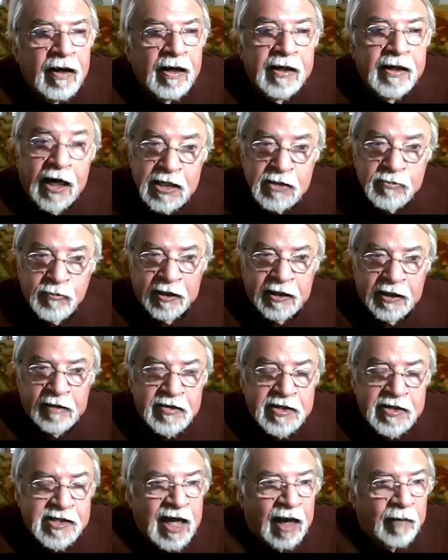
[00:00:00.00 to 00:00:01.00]
That's one thing
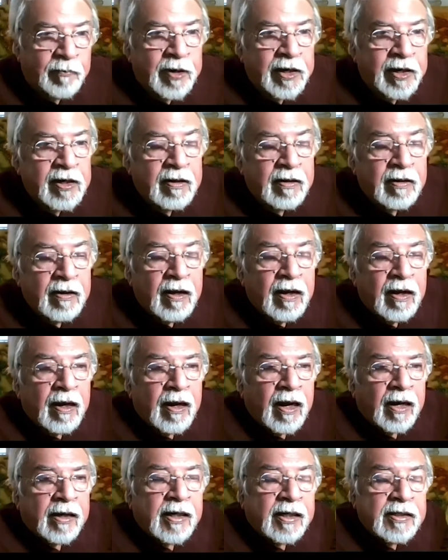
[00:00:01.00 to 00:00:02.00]
which is happening.
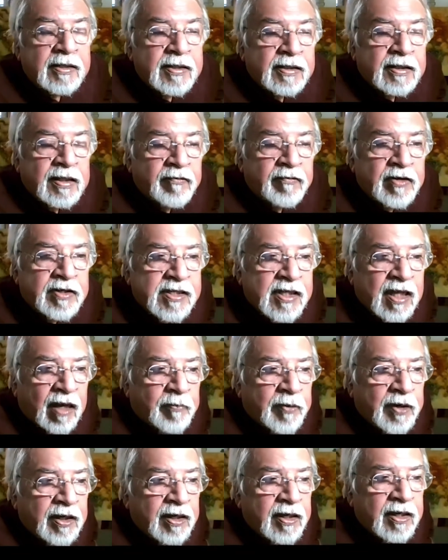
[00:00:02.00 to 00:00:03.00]
And the other thing which is
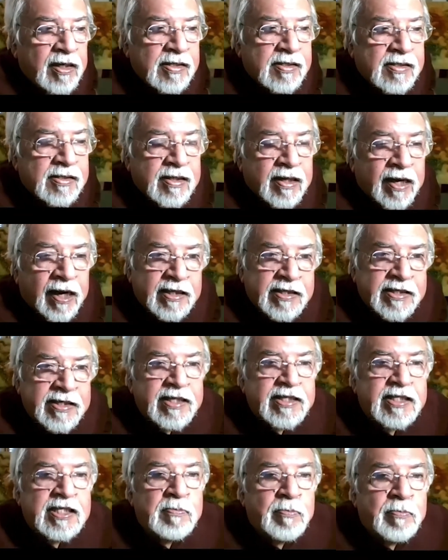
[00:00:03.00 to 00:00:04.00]
happening is the
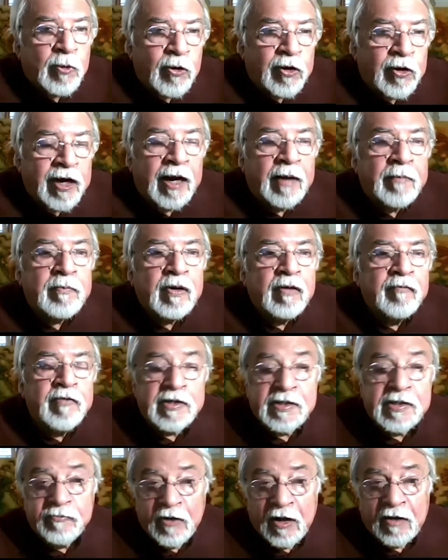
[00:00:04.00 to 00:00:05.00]
residency program,
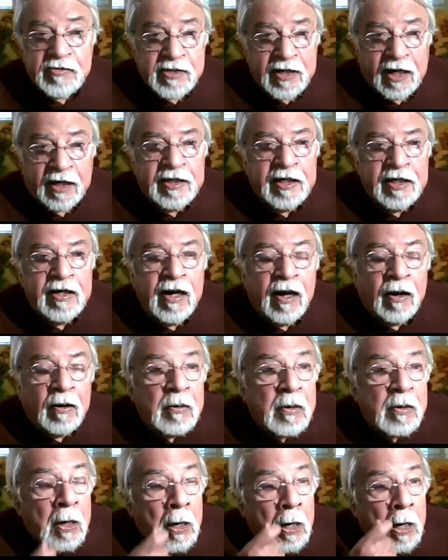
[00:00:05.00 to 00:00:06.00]
which we have started now.
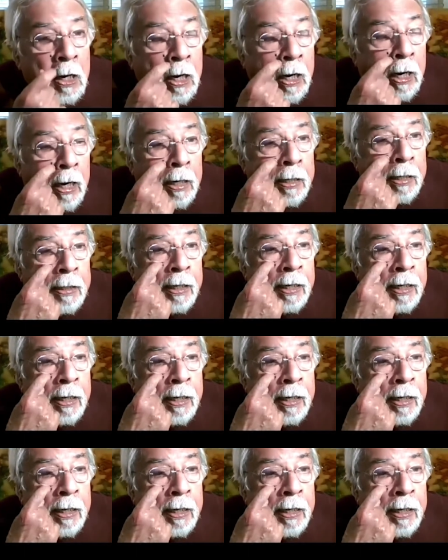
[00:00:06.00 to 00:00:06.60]
And